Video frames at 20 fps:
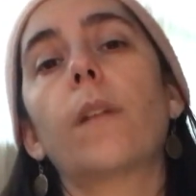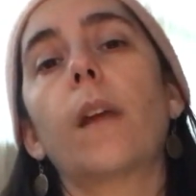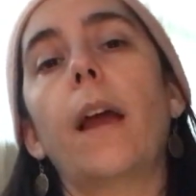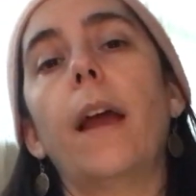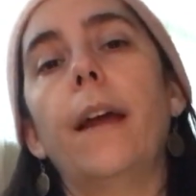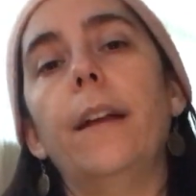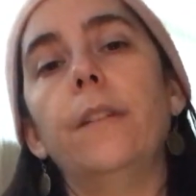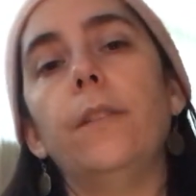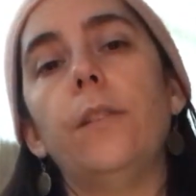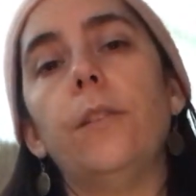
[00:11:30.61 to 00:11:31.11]

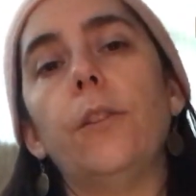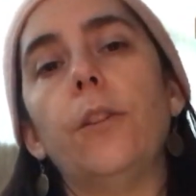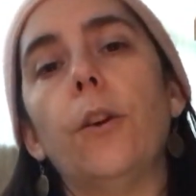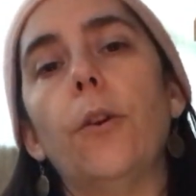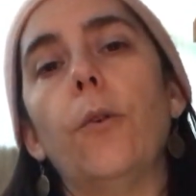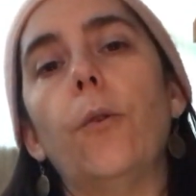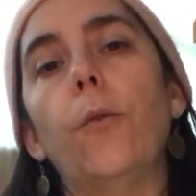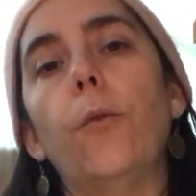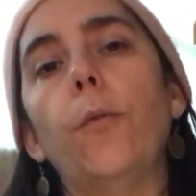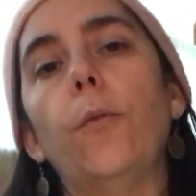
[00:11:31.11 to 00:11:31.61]
And
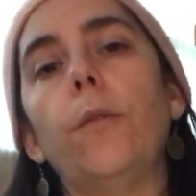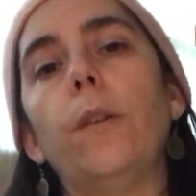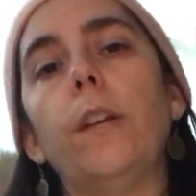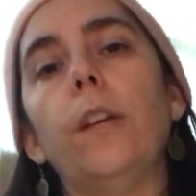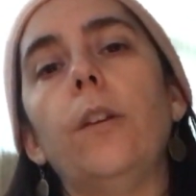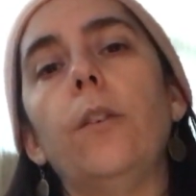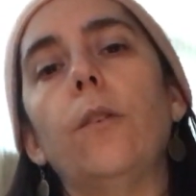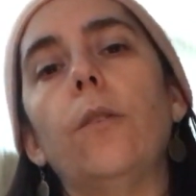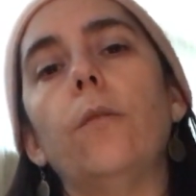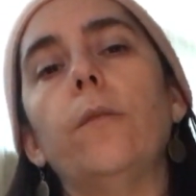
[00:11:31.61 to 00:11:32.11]
so,
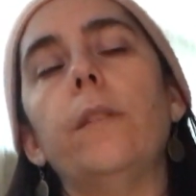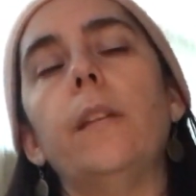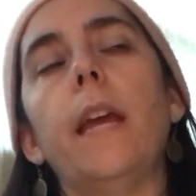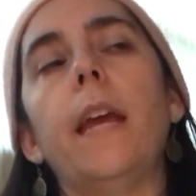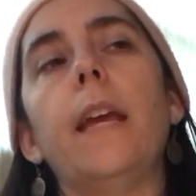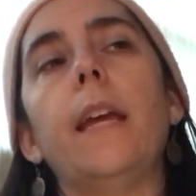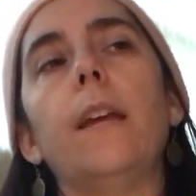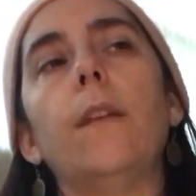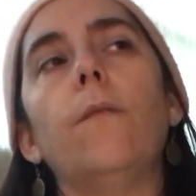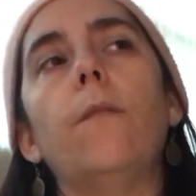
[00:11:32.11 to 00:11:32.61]
you know,
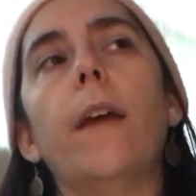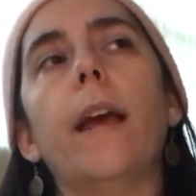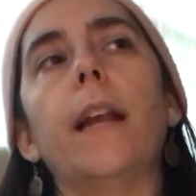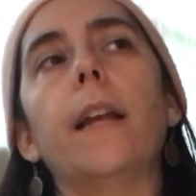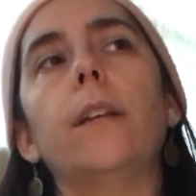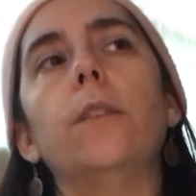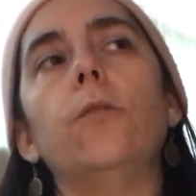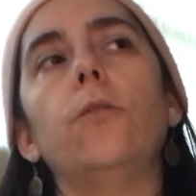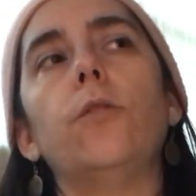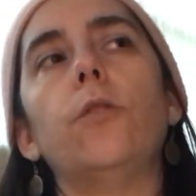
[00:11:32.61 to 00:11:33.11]
take
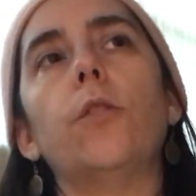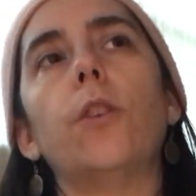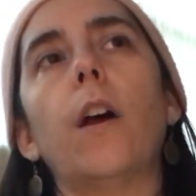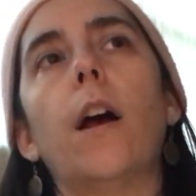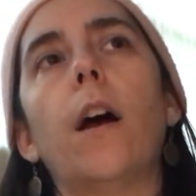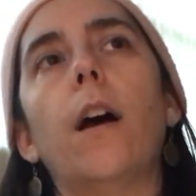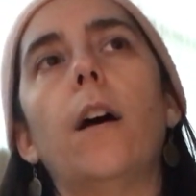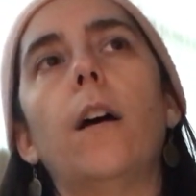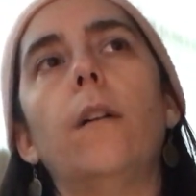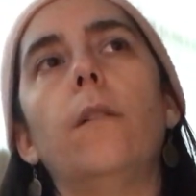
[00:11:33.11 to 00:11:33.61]
advantage
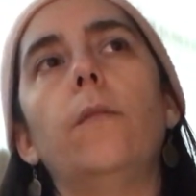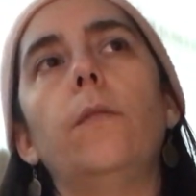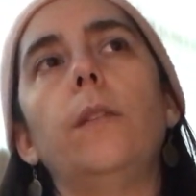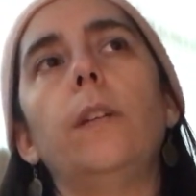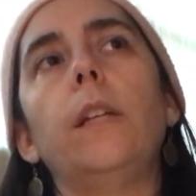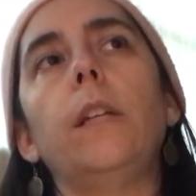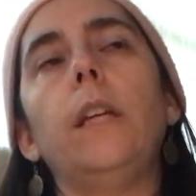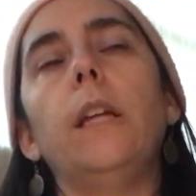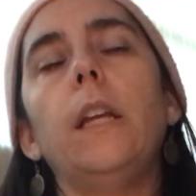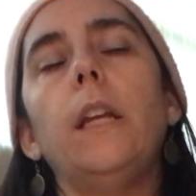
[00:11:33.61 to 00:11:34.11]
of
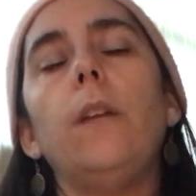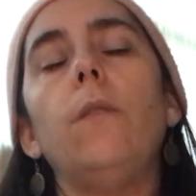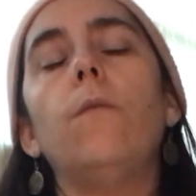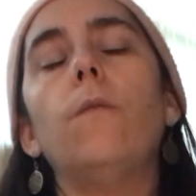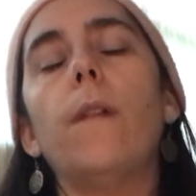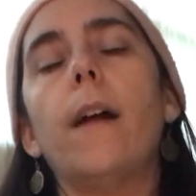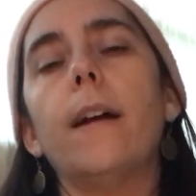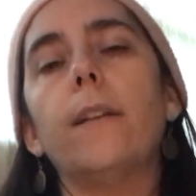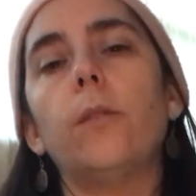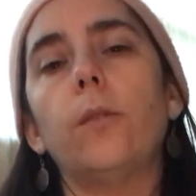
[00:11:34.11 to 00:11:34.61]
getting
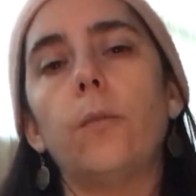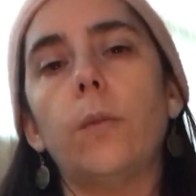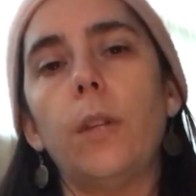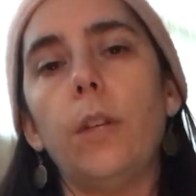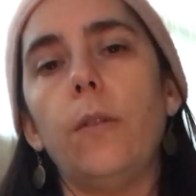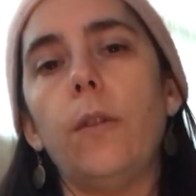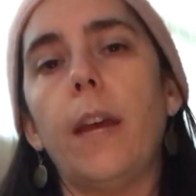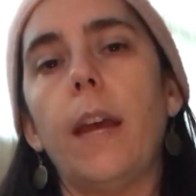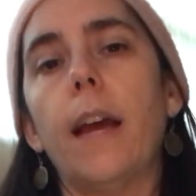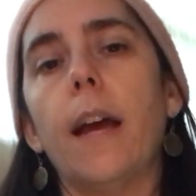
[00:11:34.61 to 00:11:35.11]
rest when
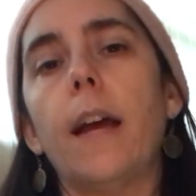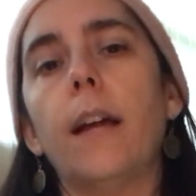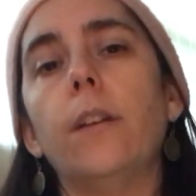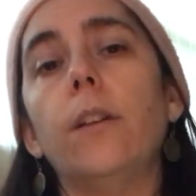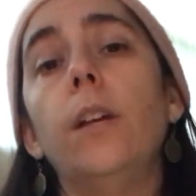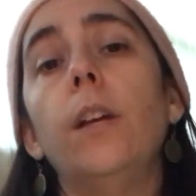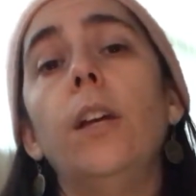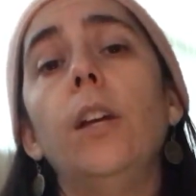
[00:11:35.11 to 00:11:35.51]
you can.